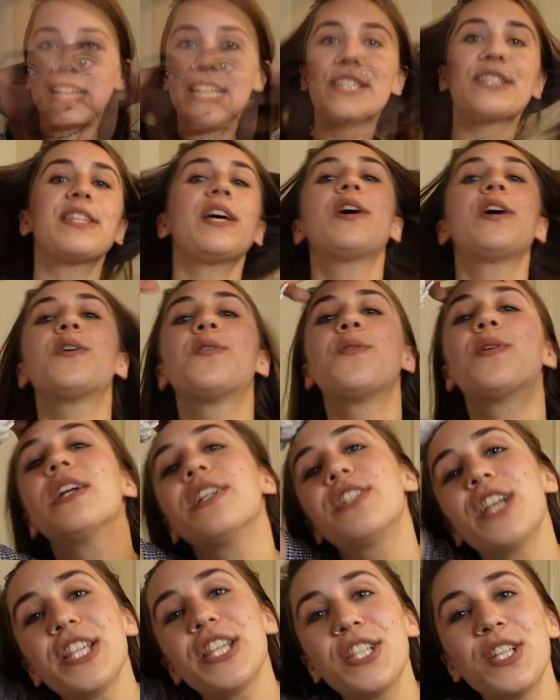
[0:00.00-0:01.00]
So
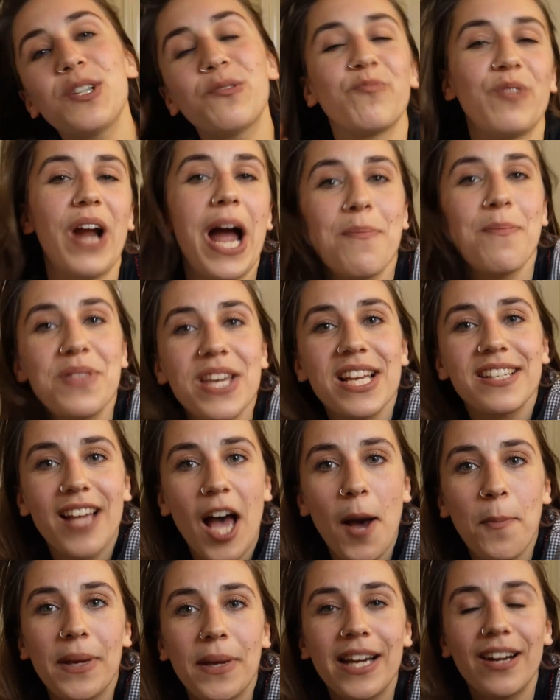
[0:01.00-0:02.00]
just to wrap things
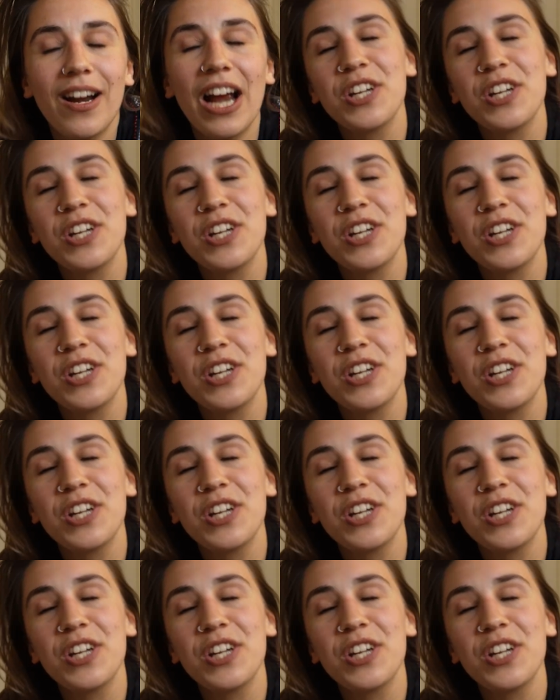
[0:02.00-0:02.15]
up here,